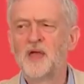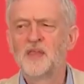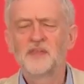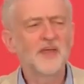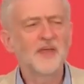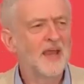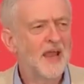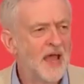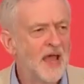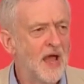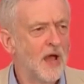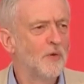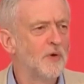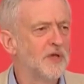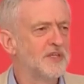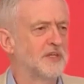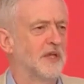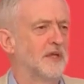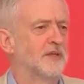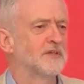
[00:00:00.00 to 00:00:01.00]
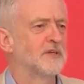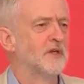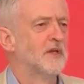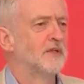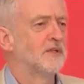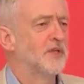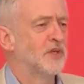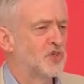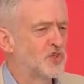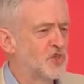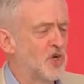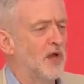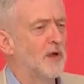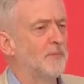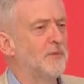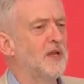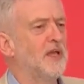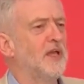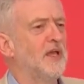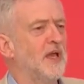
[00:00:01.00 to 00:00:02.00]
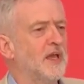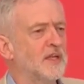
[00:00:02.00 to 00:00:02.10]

then how is it that Germany,